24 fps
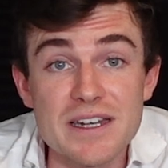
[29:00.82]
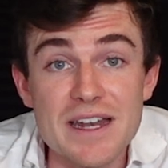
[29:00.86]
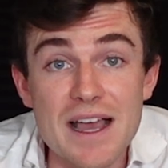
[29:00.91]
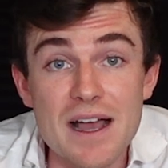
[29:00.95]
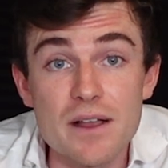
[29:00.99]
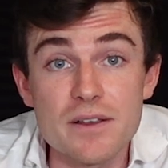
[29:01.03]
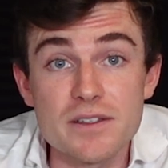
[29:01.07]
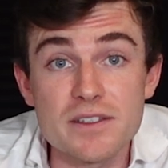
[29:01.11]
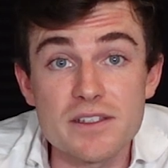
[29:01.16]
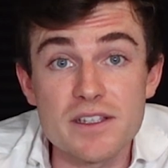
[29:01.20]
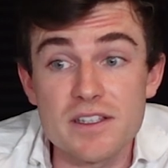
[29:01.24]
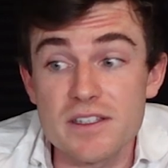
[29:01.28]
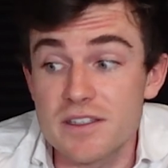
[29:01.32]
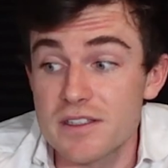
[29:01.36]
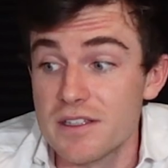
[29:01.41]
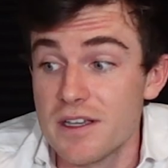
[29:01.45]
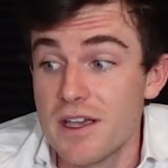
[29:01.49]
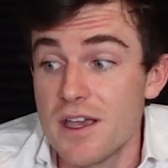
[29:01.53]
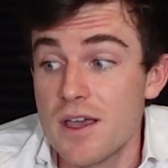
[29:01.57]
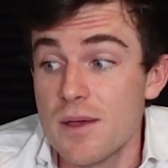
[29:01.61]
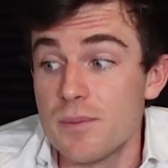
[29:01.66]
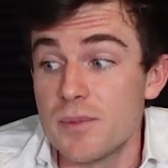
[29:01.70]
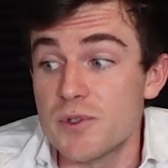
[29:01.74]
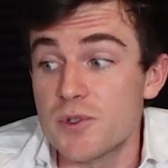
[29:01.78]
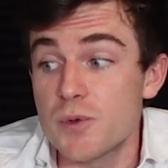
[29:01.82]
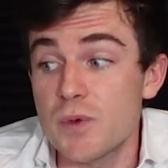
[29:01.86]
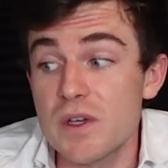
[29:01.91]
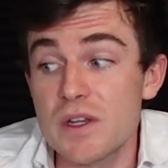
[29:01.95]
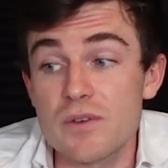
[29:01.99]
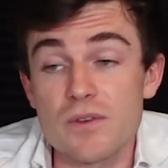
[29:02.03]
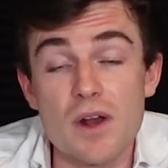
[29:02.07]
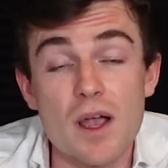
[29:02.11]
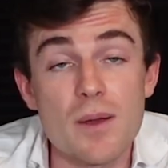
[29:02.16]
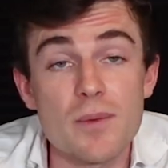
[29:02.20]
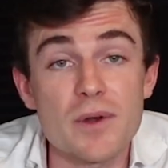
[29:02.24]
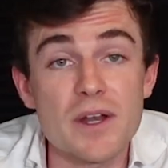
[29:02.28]
analysis
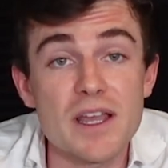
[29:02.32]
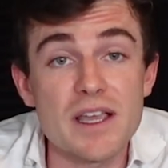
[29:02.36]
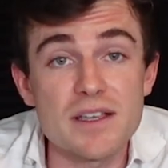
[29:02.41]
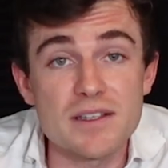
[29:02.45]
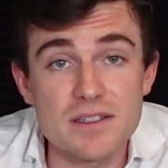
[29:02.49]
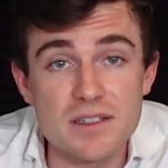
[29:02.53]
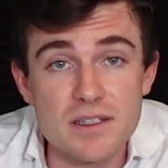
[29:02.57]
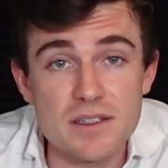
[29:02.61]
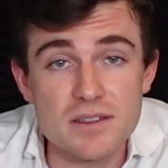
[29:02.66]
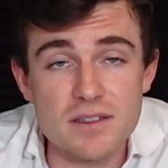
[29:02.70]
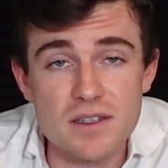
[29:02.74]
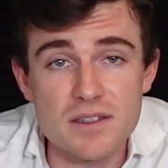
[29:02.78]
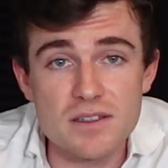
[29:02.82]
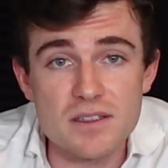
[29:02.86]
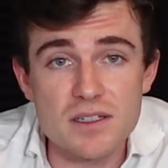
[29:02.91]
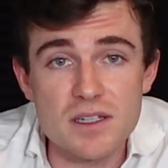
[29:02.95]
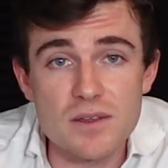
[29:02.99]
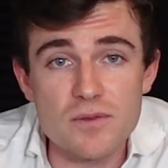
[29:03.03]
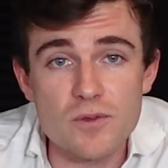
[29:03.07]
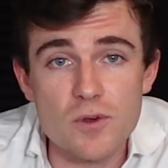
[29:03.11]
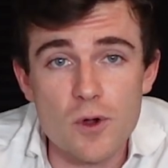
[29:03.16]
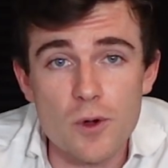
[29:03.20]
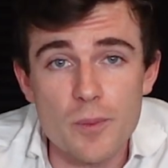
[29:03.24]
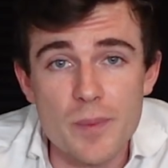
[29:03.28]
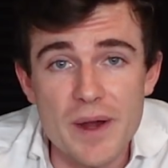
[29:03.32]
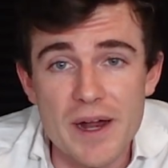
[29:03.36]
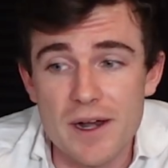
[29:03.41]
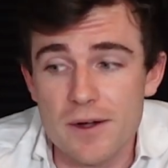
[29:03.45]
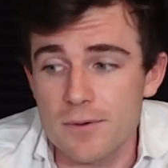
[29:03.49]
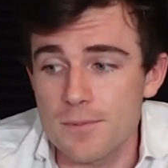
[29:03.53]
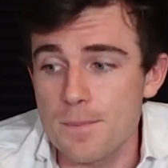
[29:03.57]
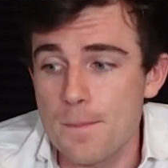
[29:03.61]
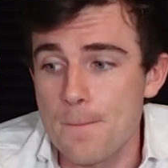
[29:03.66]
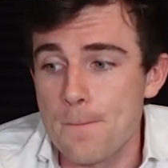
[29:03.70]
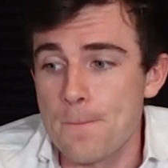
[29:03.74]
between Robert Hastings and Steve Colbern.